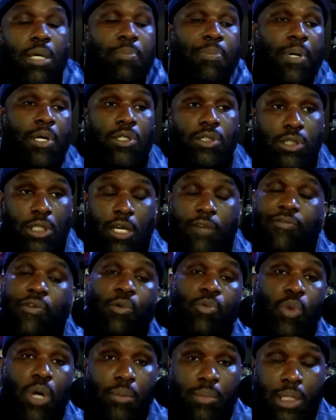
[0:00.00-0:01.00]
personally, if a
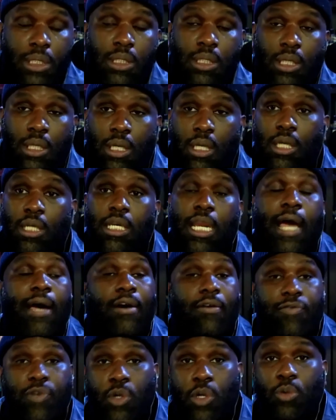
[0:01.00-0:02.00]
woman, now
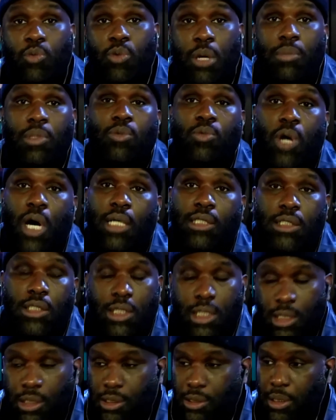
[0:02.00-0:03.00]
if you're a woman watching
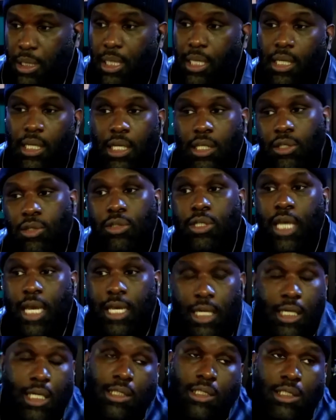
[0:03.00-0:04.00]
this and you're
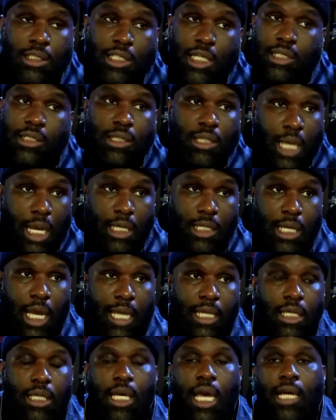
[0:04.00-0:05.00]
thinking, because it's just date
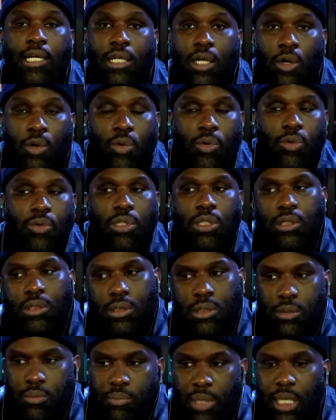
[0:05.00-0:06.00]
night, I know
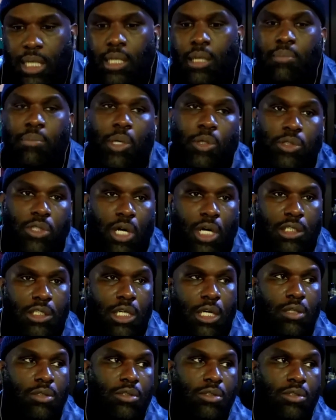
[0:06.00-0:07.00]
it's men and most of our
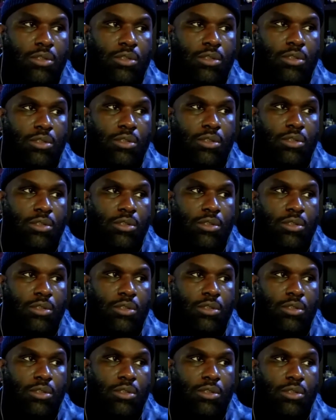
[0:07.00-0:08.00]
channels are filled with men,
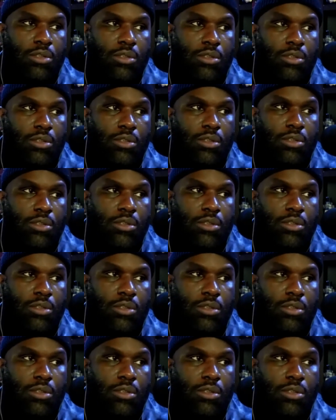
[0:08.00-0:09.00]
but women, if you're
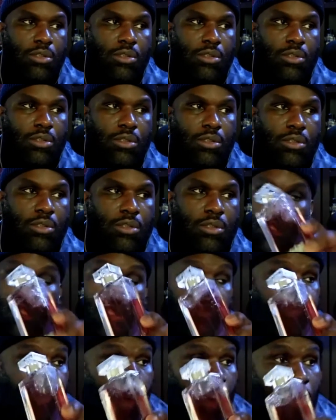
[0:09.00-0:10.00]
watching this is
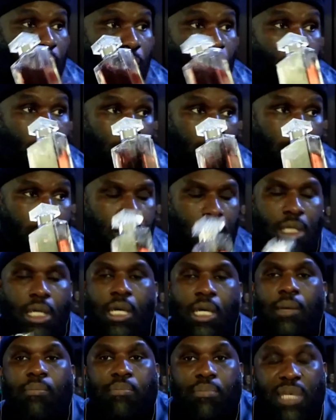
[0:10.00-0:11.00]
formal worthy.
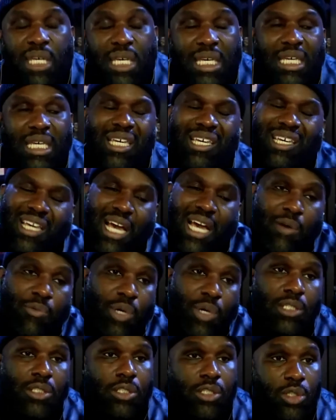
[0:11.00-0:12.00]
Me, I
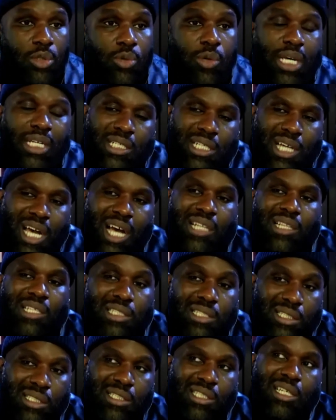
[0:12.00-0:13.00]
wouldn't do a chocolate
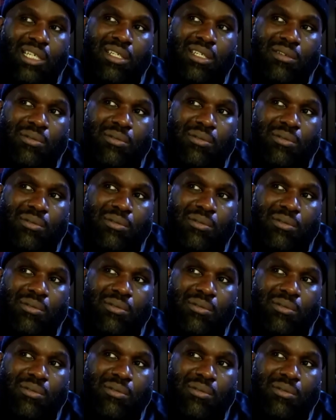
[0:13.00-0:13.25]
scent